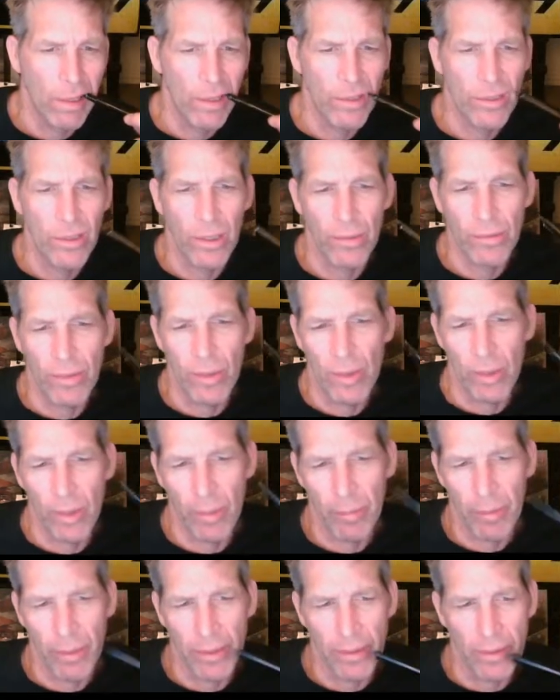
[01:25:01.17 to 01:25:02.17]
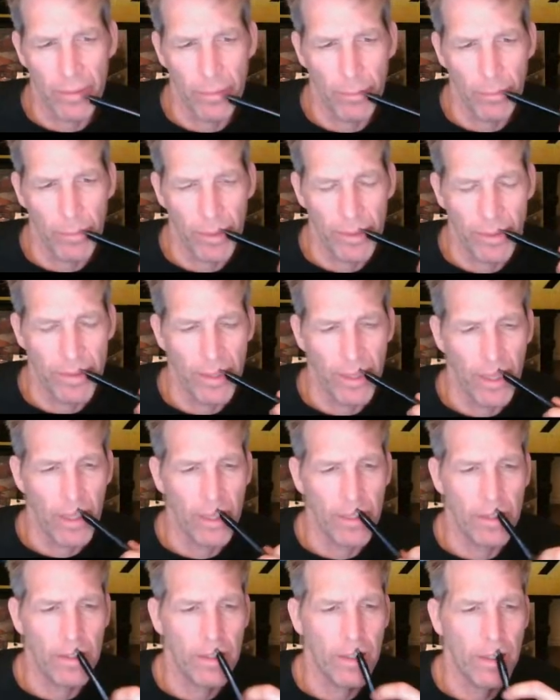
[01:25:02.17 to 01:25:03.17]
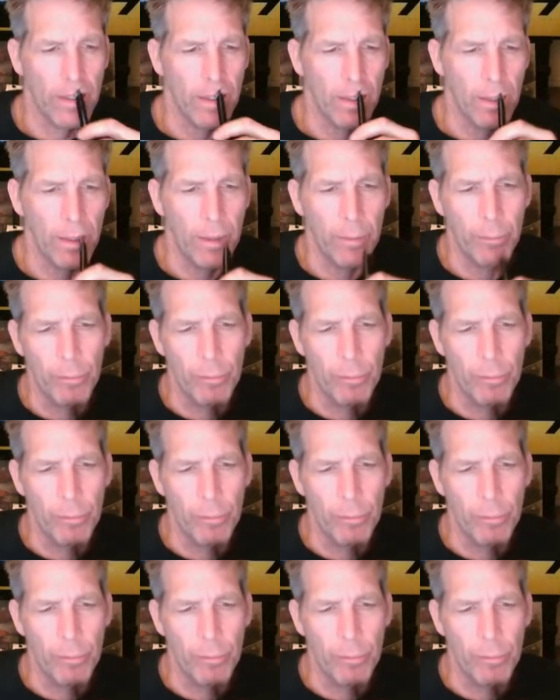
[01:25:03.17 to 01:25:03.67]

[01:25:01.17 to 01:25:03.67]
Stuff's in like my dad. I let him